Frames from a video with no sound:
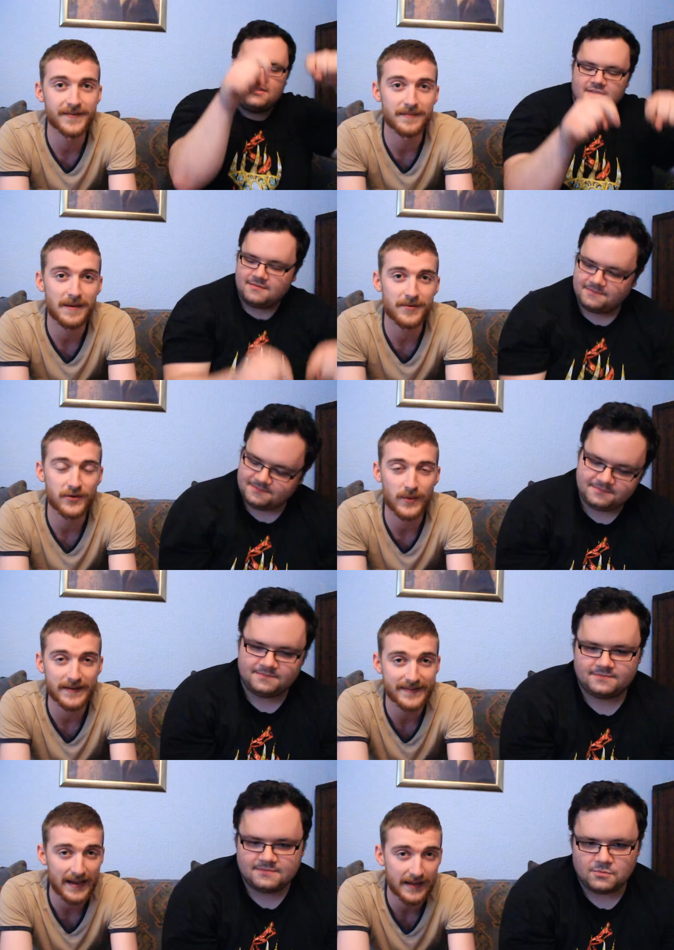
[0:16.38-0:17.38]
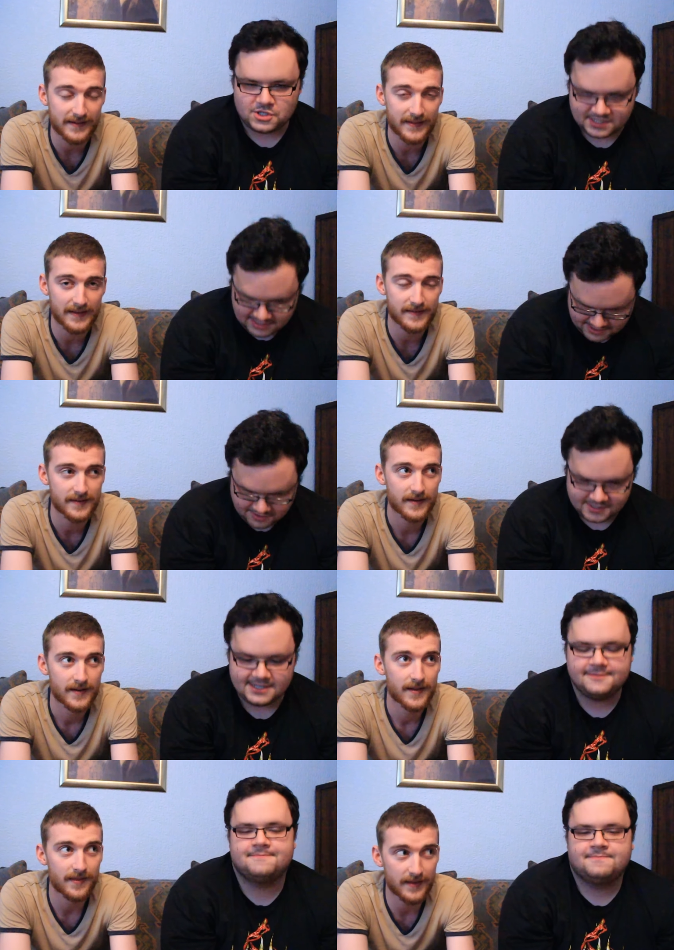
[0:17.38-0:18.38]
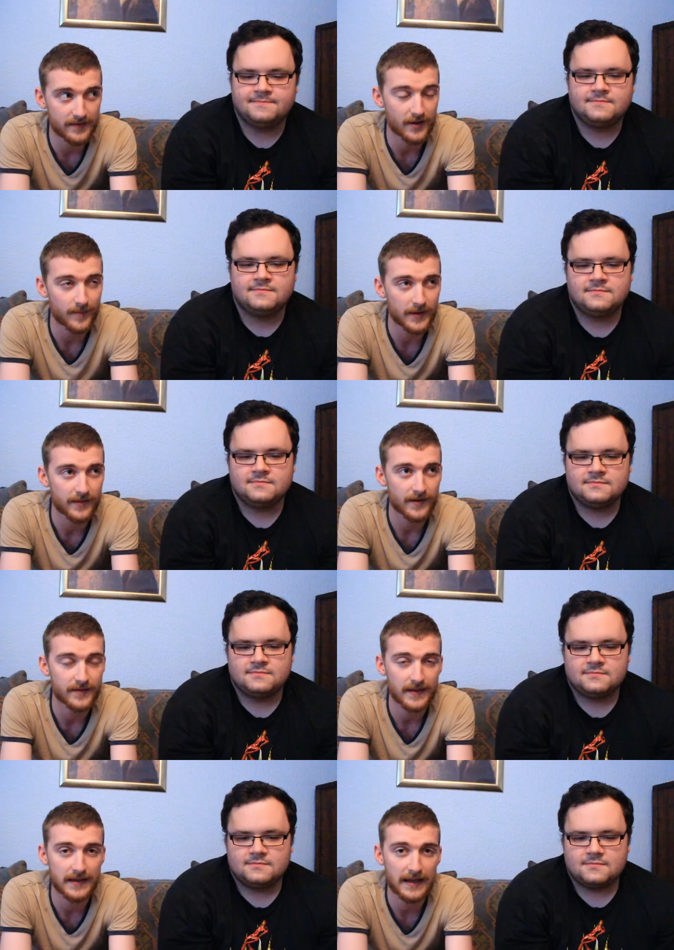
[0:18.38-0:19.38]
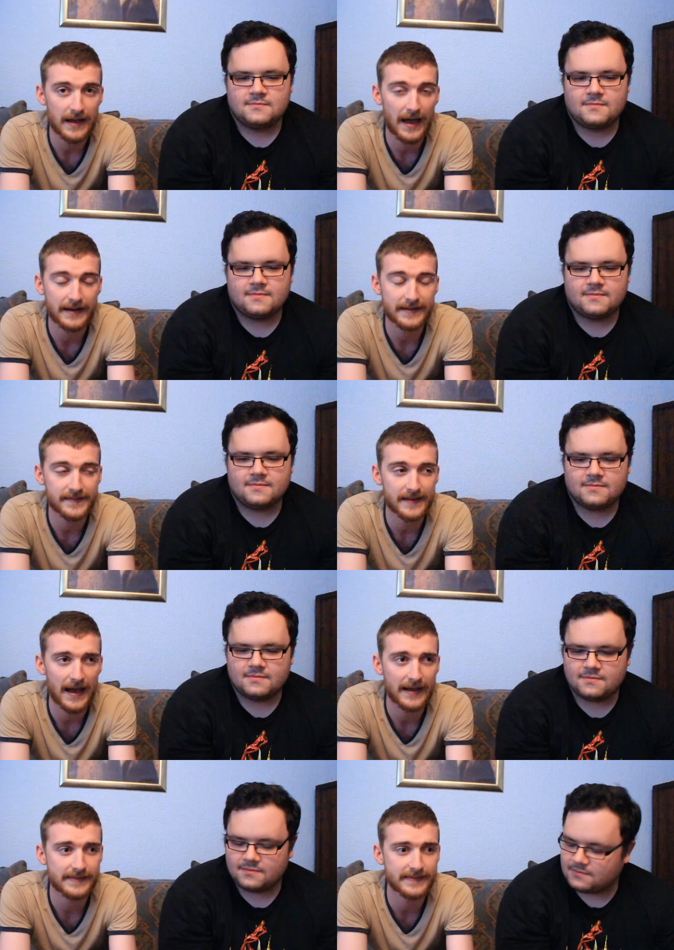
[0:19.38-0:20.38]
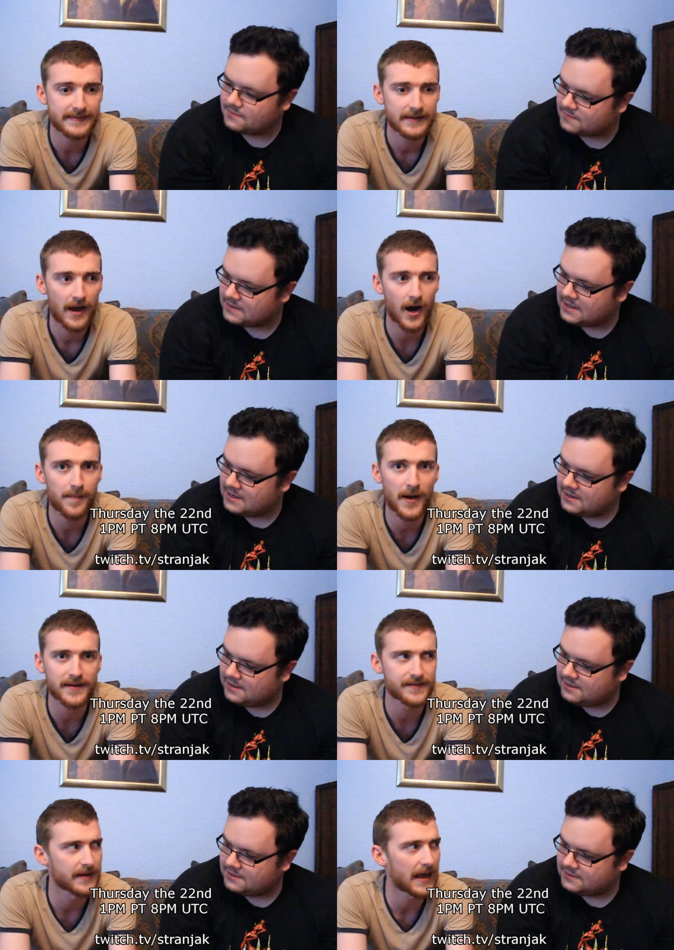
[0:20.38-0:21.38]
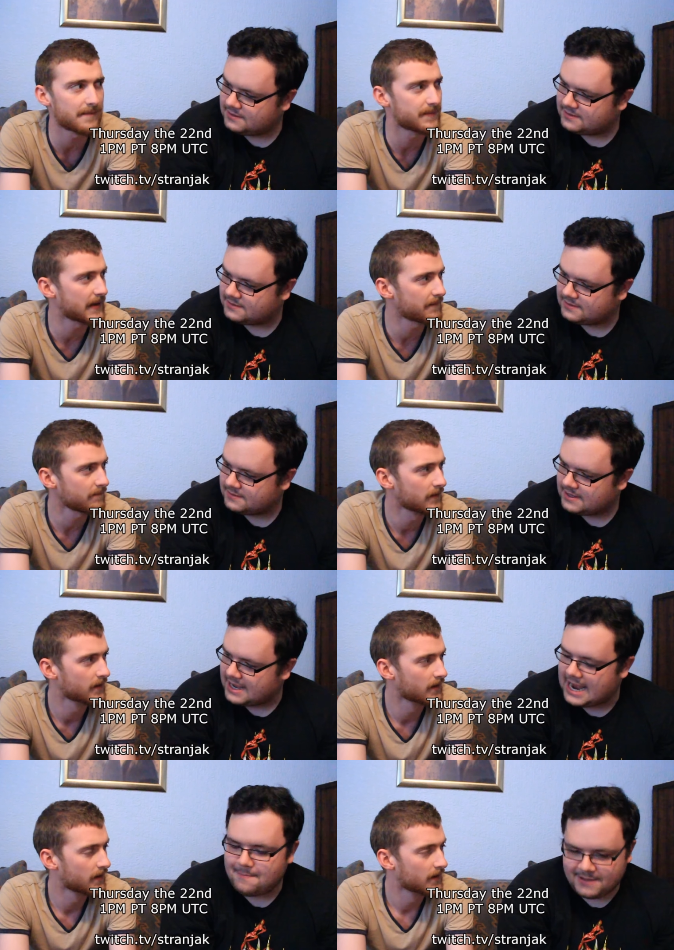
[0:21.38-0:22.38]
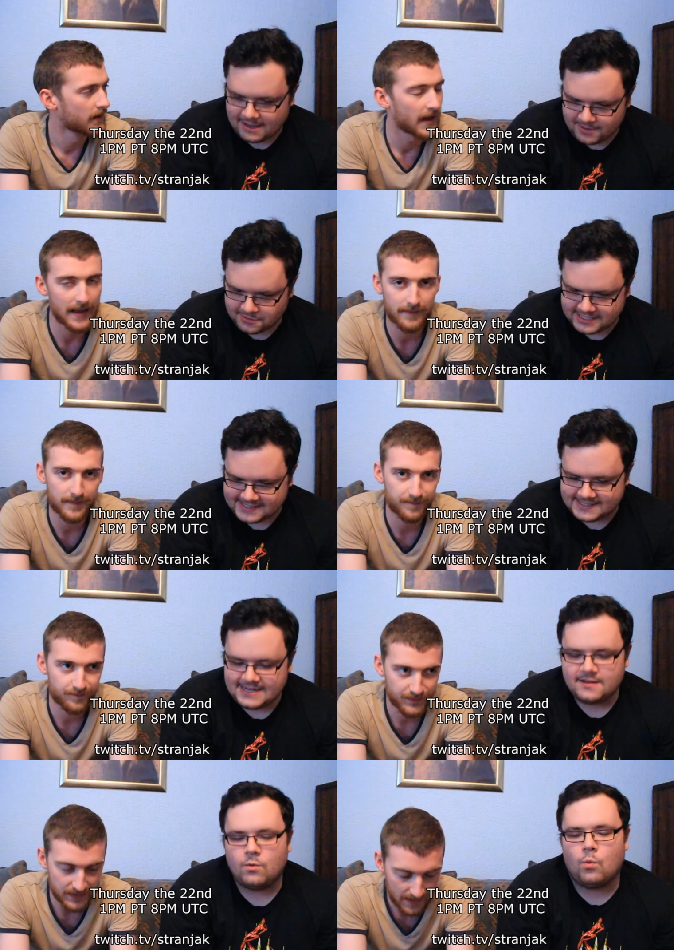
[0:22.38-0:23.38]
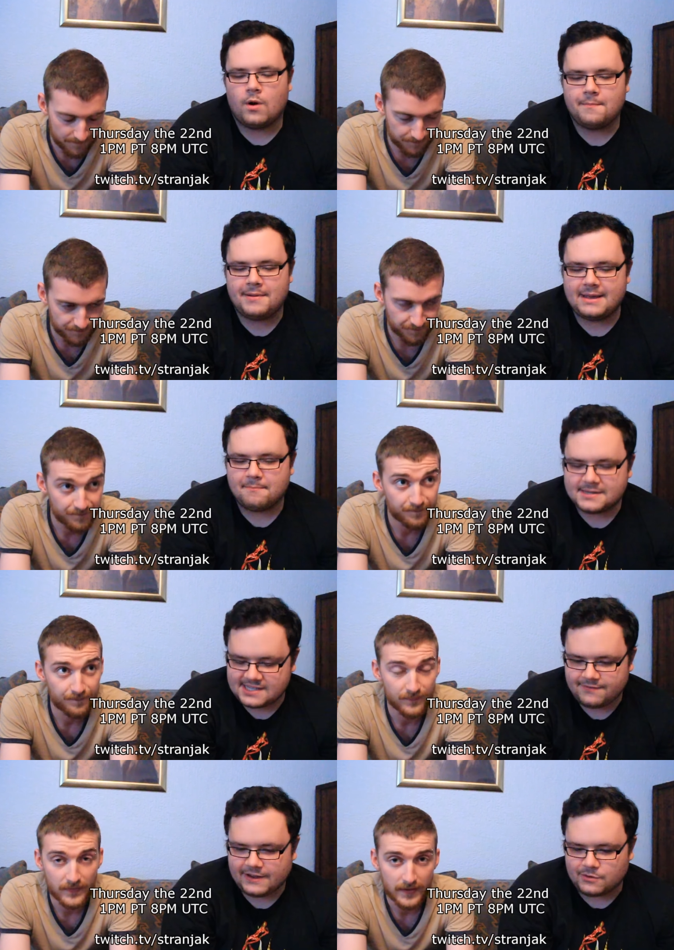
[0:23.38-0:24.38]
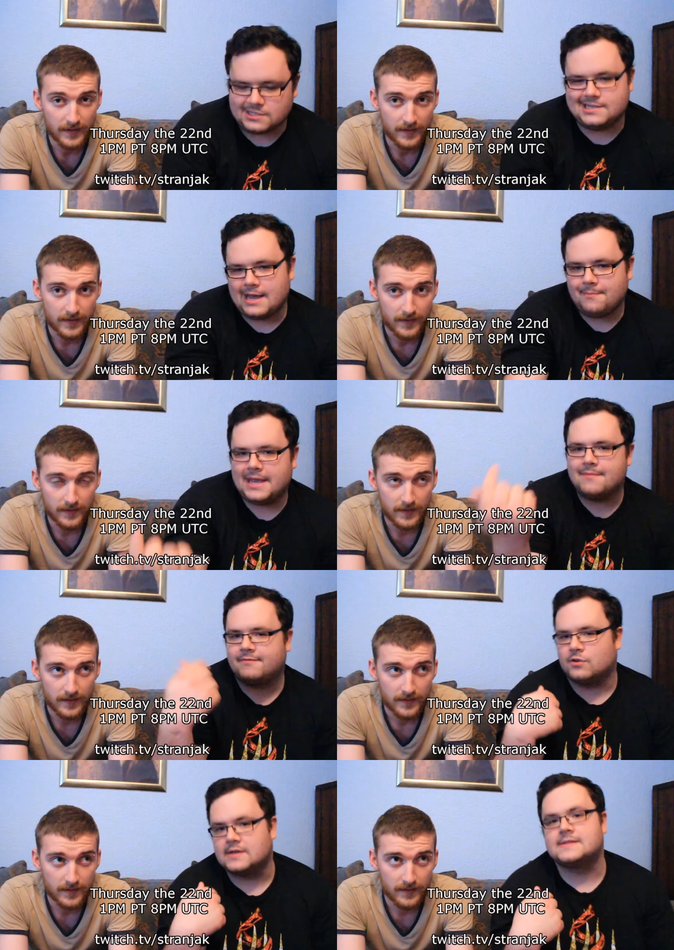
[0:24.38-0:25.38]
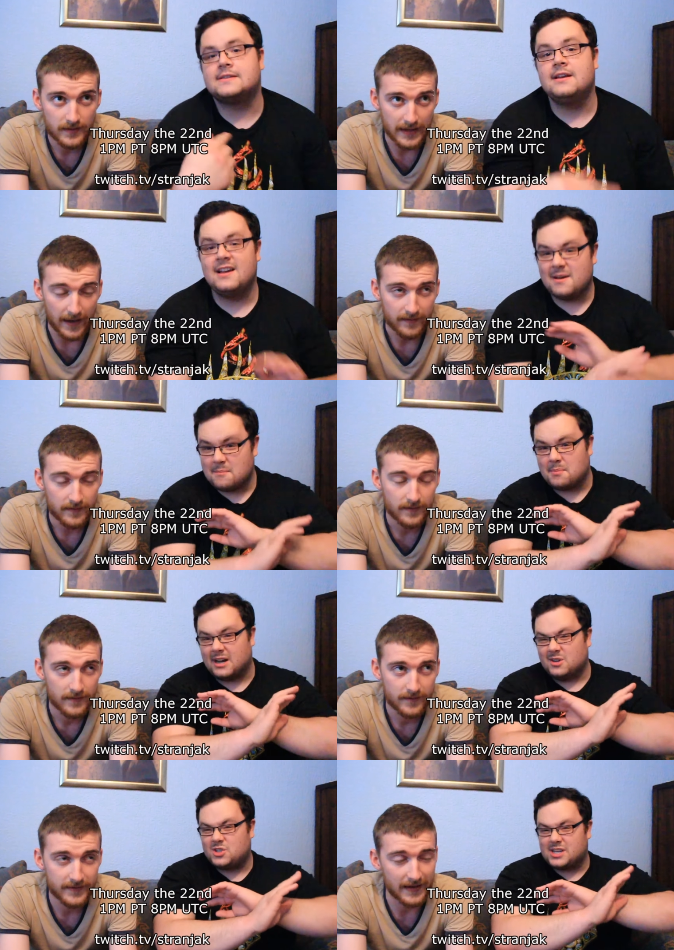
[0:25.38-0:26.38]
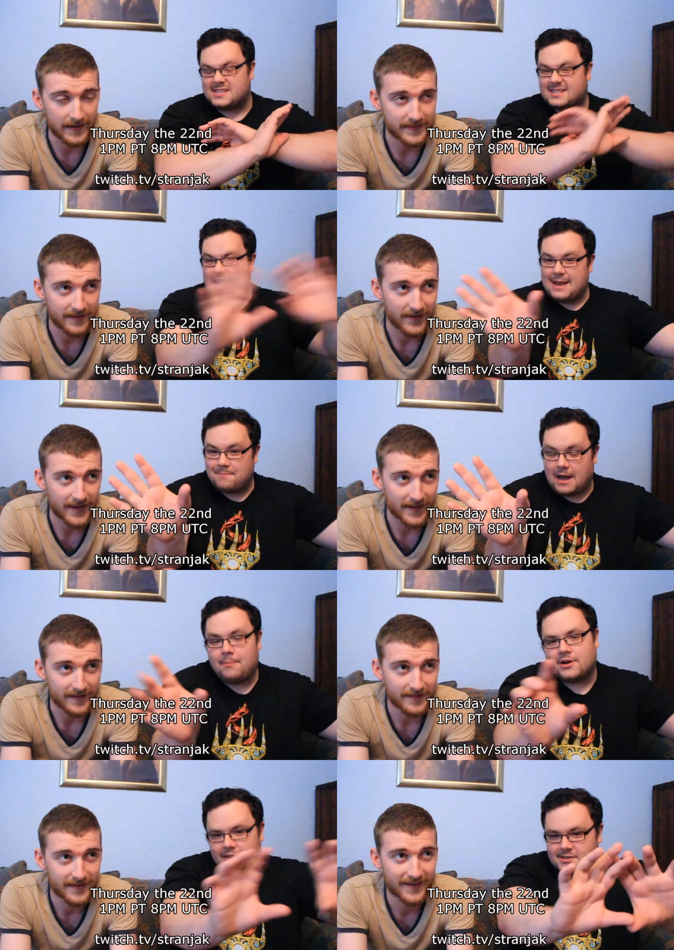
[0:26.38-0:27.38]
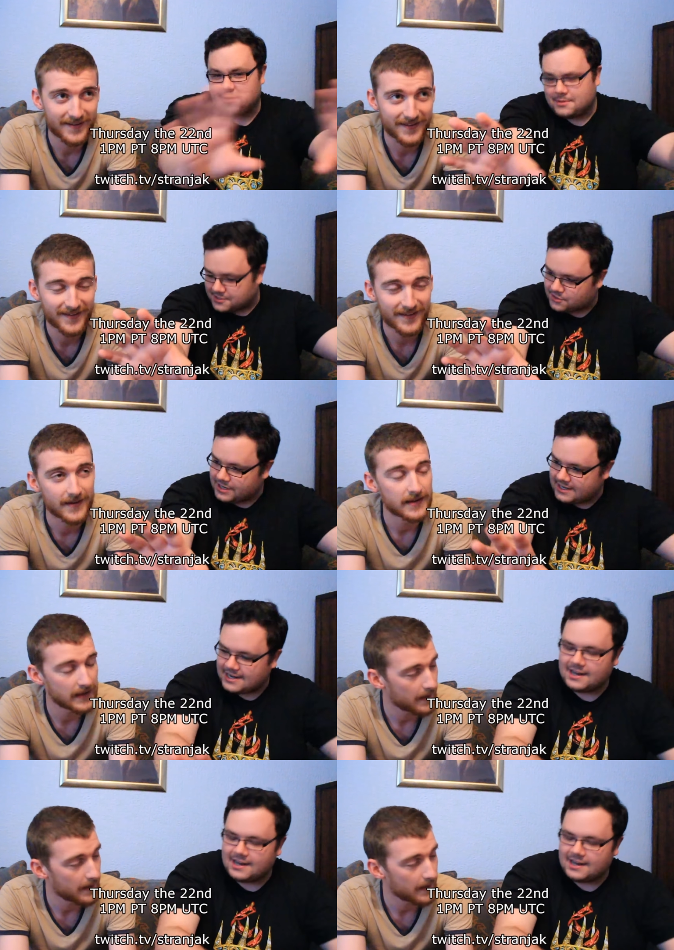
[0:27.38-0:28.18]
Speaker 1: September the 22nd. Which is this Thursday. This coming Thursday, yeah. And it's at. Our pod is at 8 pm.
Speaker 2: 8 pm UTC, yep. 1 pm Pacific, which is 9 pm for us. Yeah. But just. 8, I'll put all those up on the screen and